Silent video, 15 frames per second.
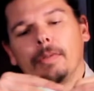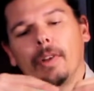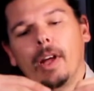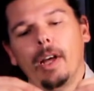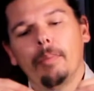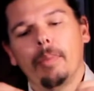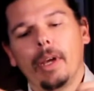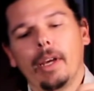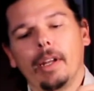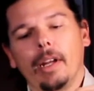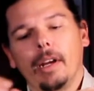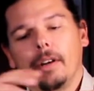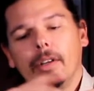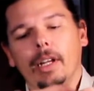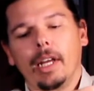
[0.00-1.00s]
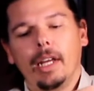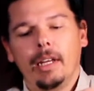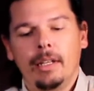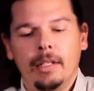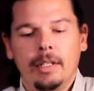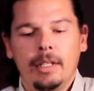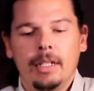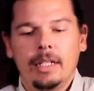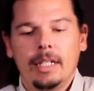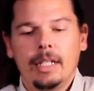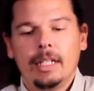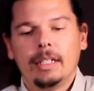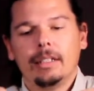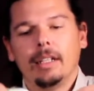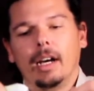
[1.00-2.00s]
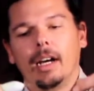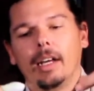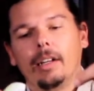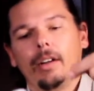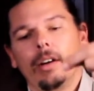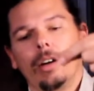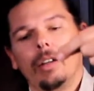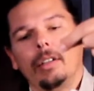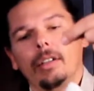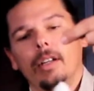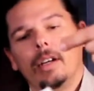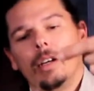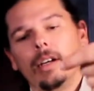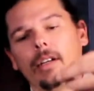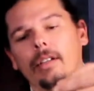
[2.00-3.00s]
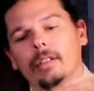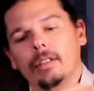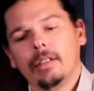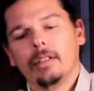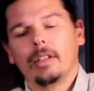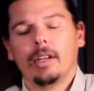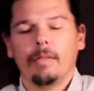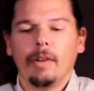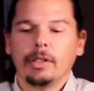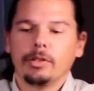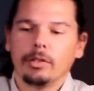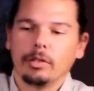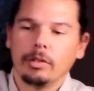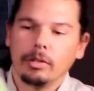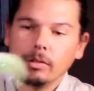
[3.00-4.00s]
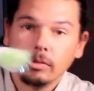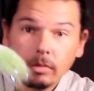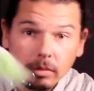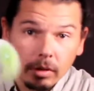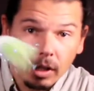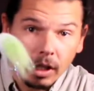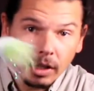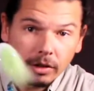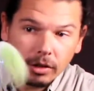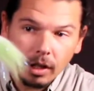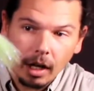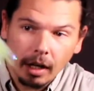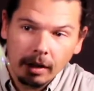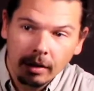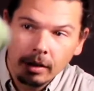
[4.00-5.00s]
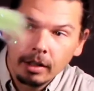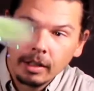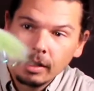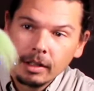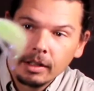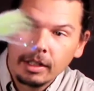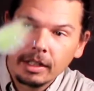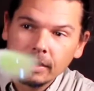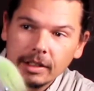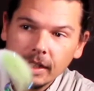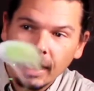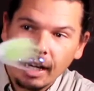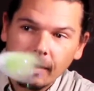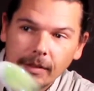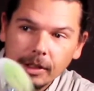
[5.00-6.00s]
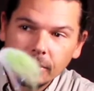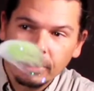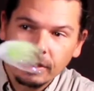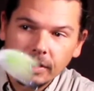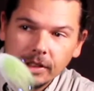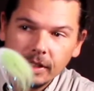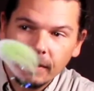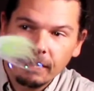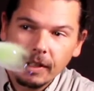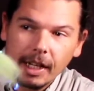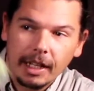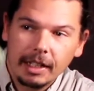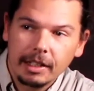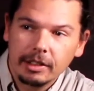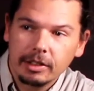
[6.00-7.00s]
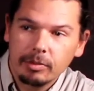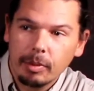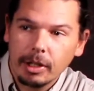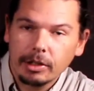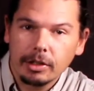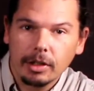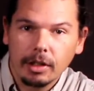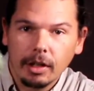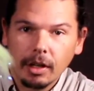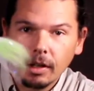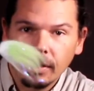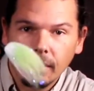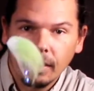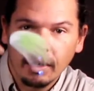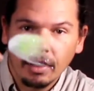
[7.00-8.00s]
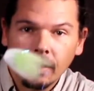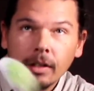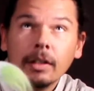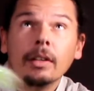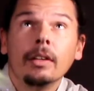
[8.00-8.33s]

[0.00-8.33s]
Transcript: fly, bad hair day, tied on conventional clinch knot. You can see how rigid and stiff that is, especially on